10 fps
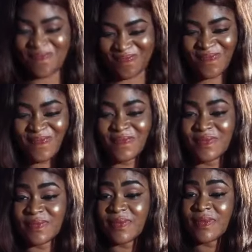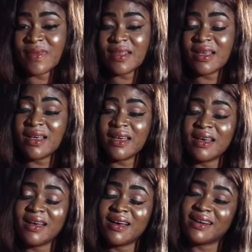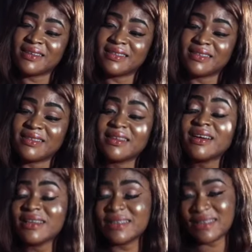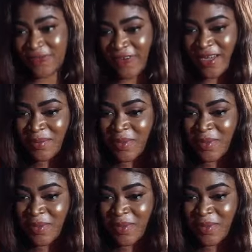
you, Mom. How is your mother, my friend? Hope she's fine.